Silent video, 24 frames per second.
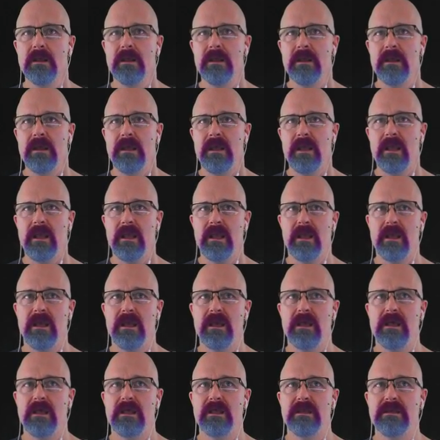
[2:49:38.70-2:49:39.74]

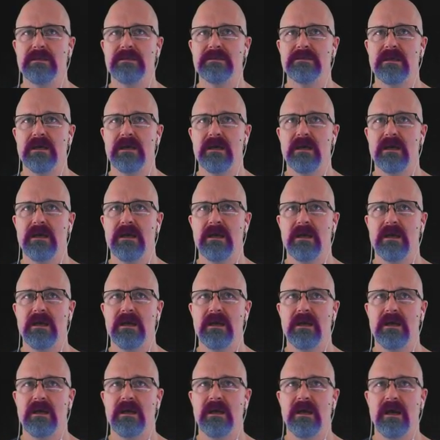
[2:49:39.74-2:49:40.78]
And
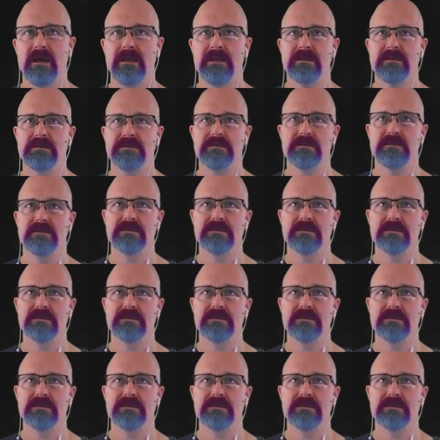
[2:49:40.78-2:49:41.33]
I could do this